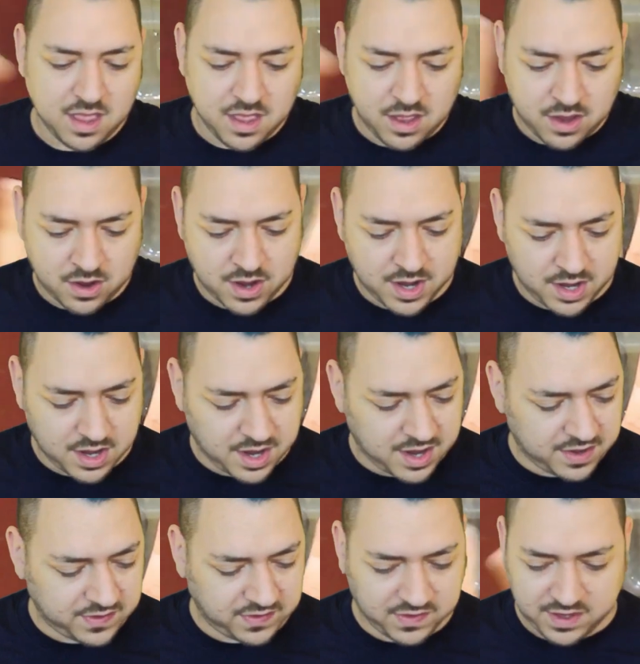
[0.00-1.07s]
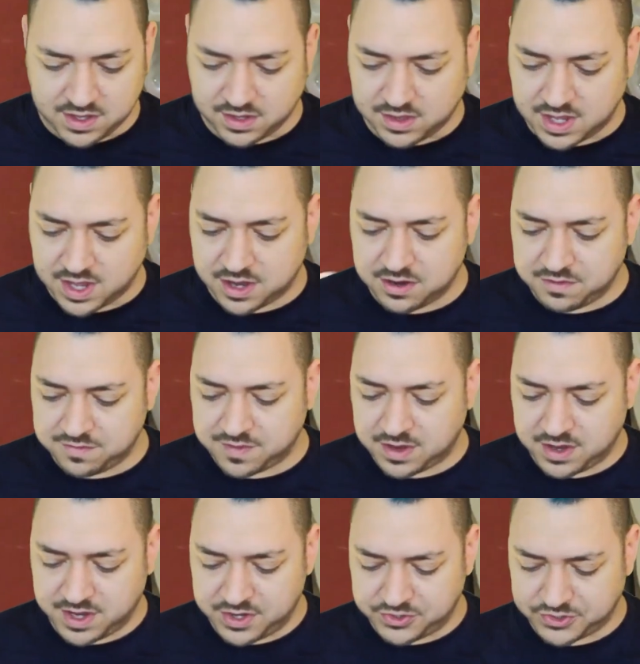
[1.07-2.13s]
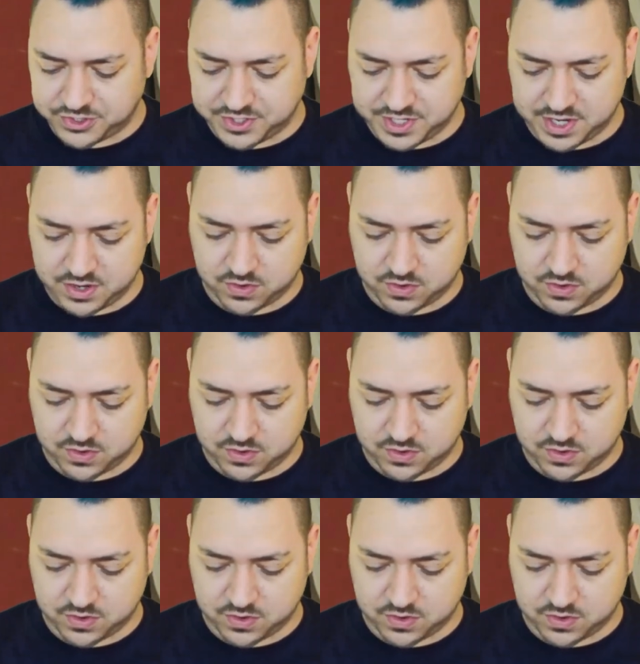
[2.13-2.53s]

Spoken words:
Alright, I see a lot of interesting